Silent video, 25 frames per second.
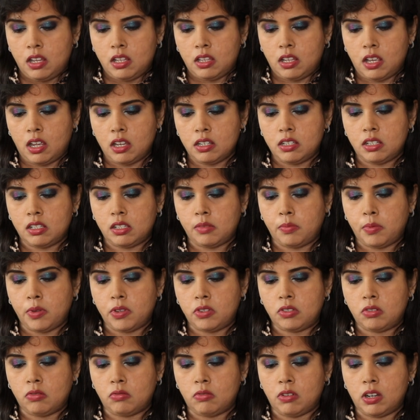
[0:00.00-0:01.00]
That is
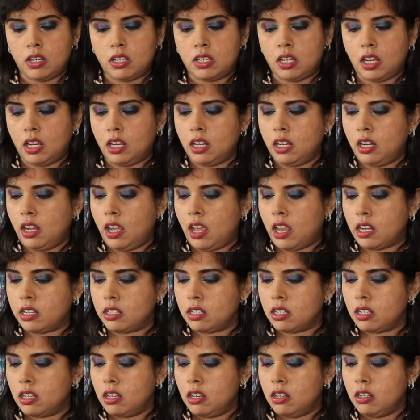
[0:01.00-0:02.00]
supposed to retail at
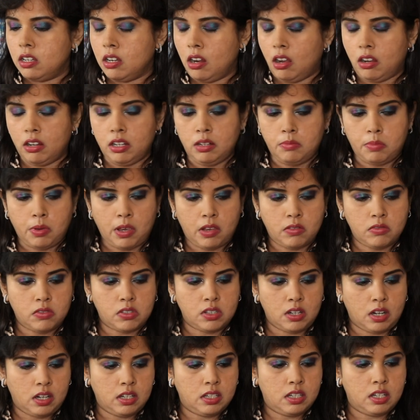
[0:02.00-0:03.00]

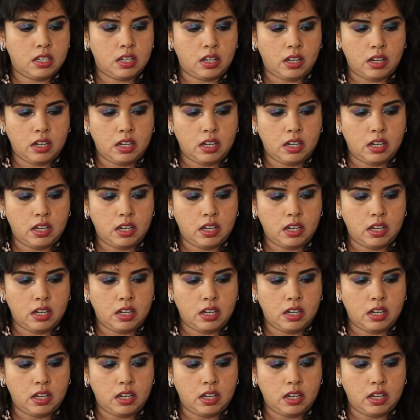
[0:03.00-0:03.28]
£9.99.